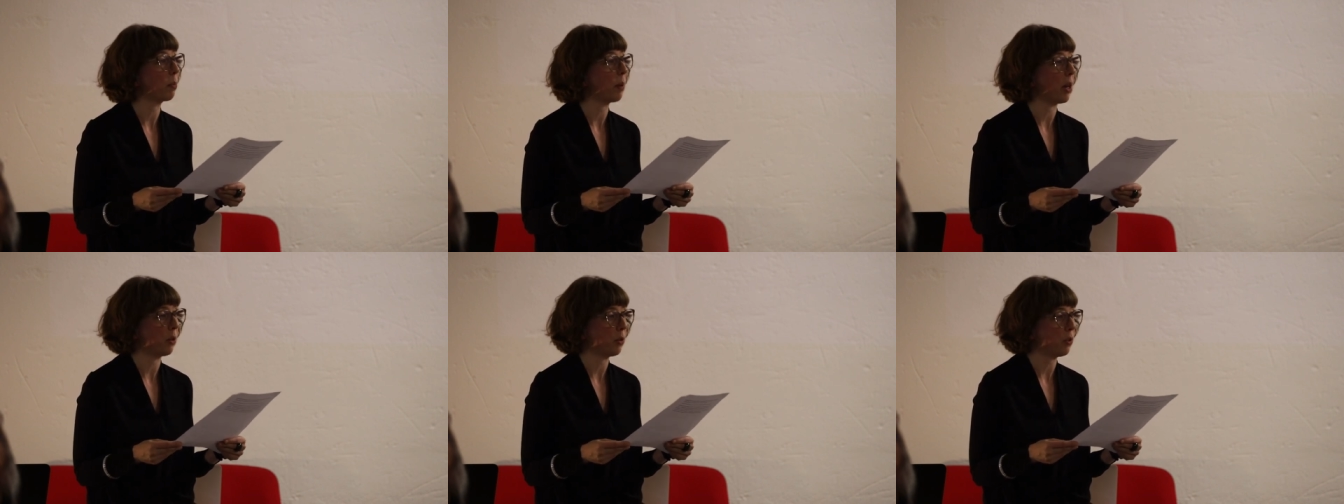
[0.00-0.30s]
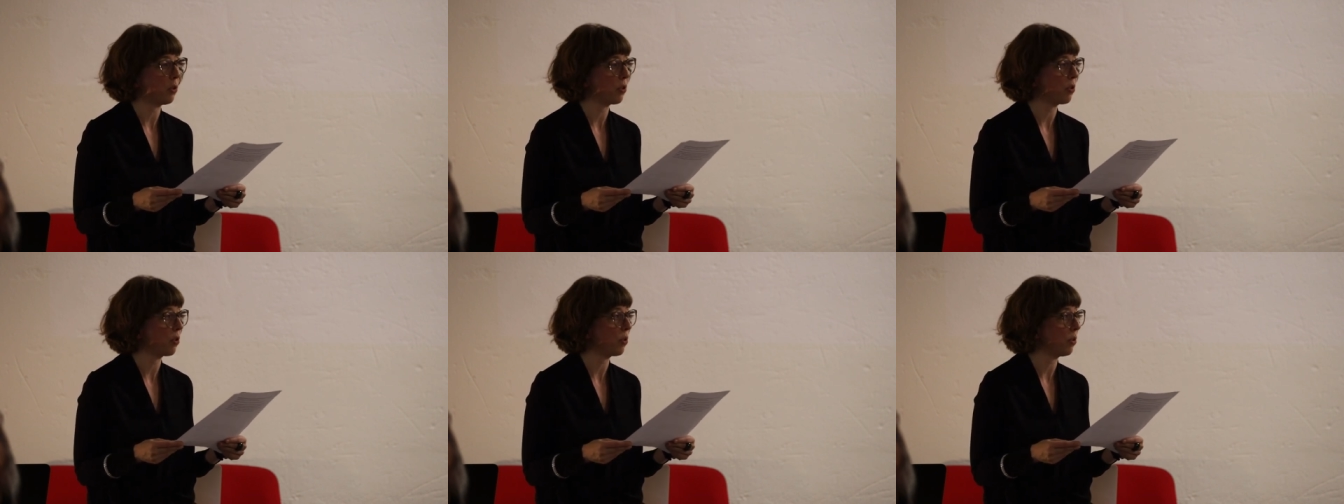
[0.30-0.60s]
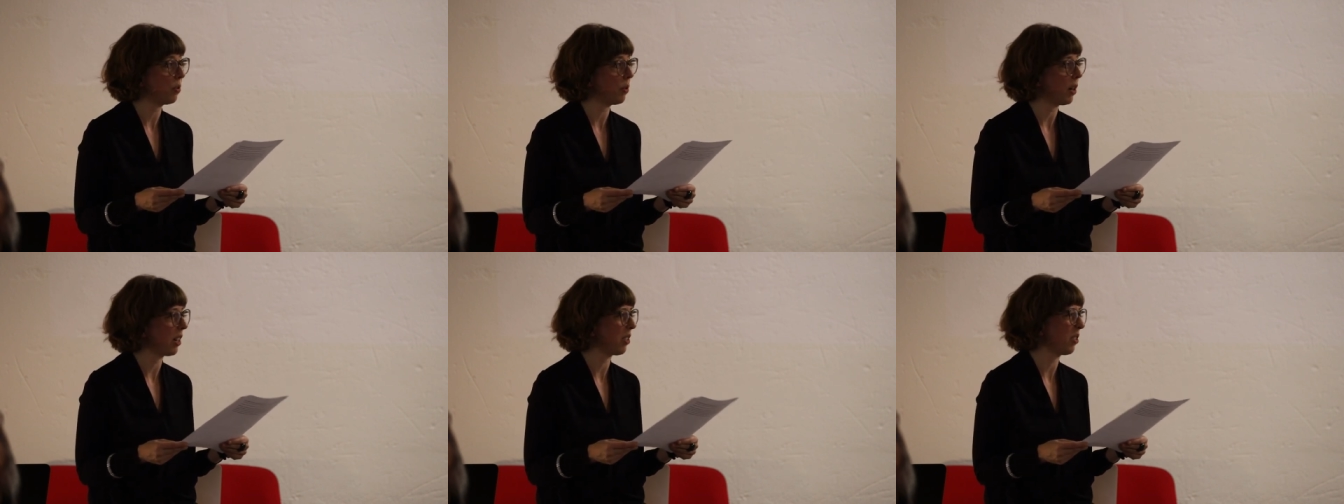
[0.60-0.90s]
opposed
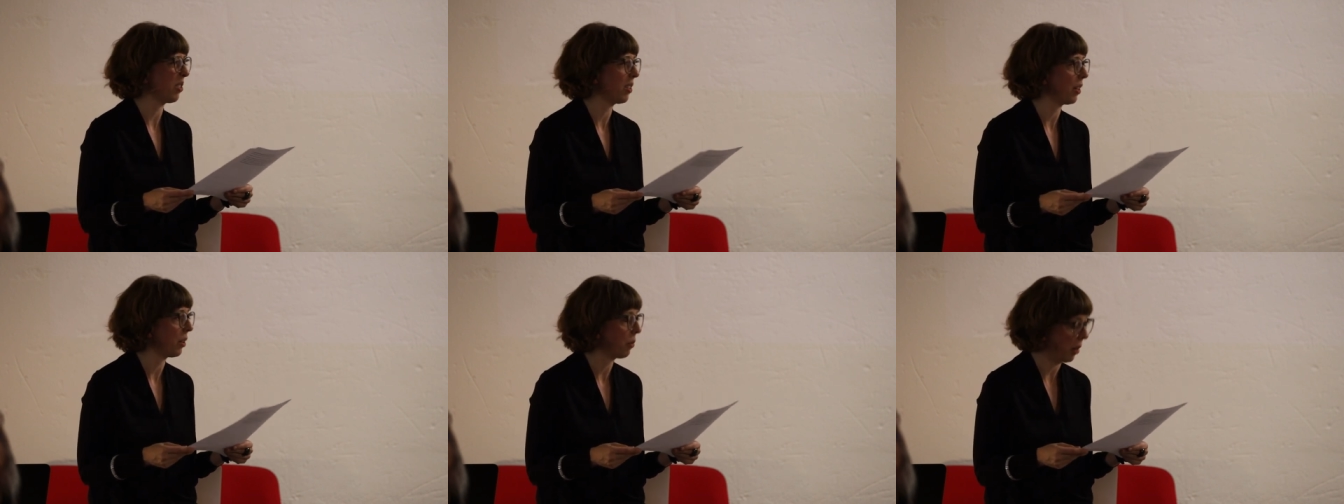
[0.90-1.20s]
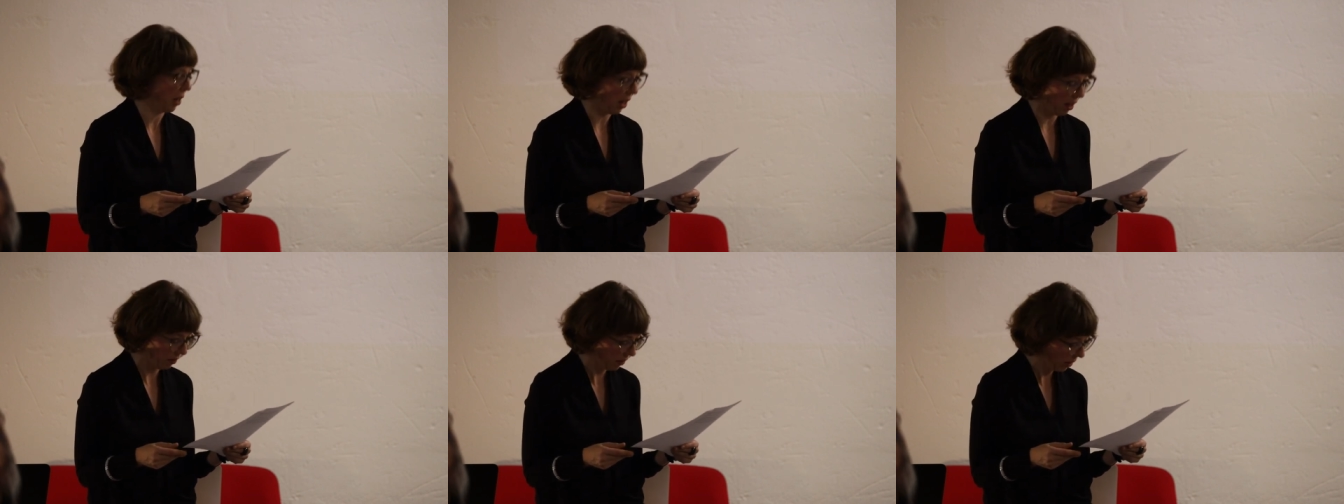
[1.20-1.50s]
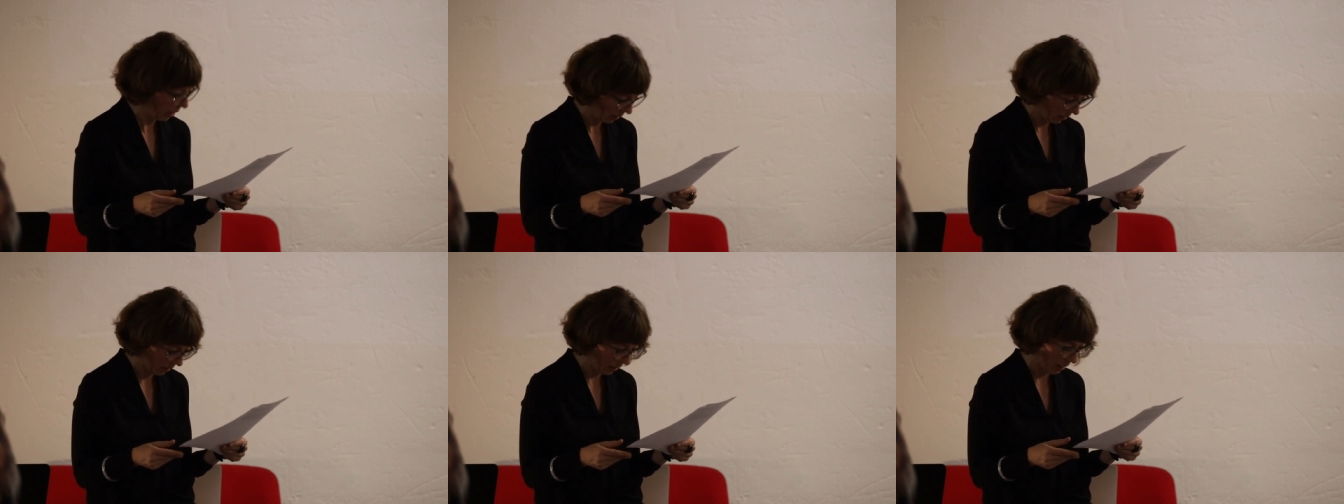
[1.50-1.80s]
to. I don't think we
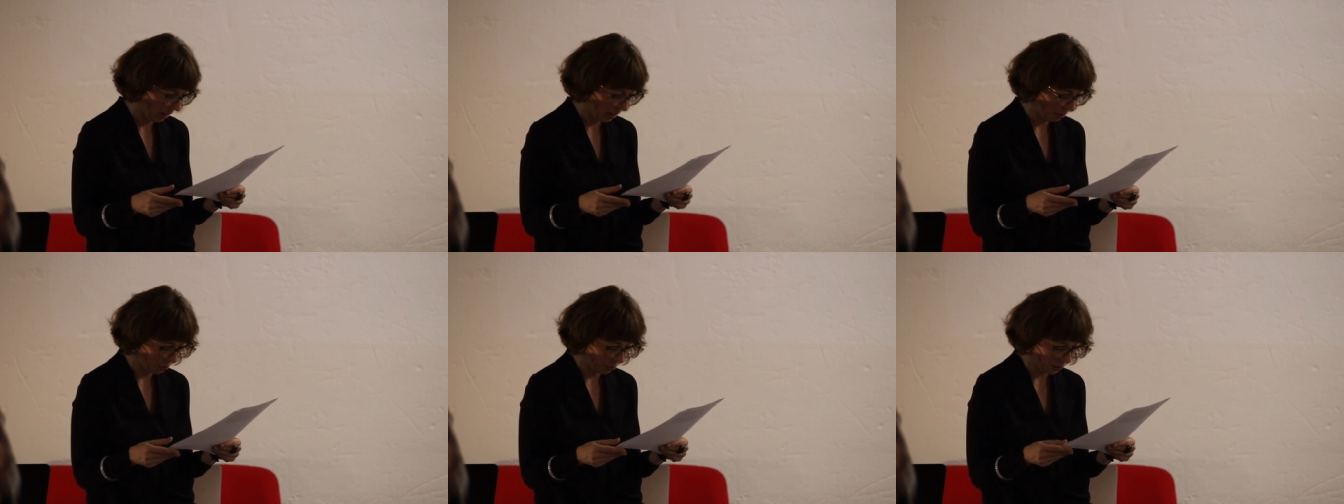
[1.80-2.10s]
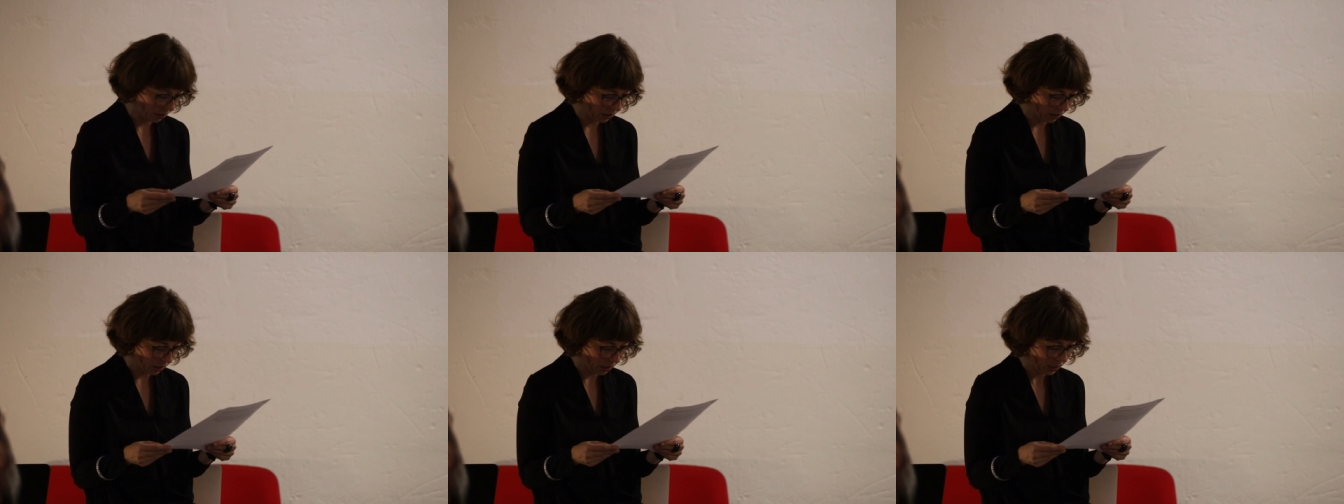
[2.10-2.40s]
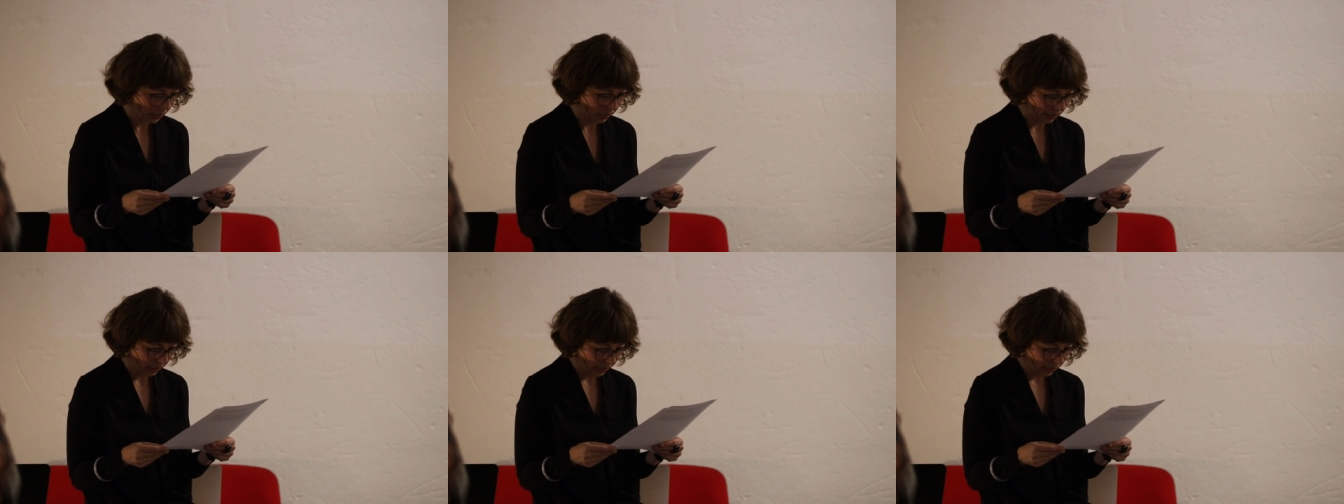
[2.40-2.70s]
have that time, really.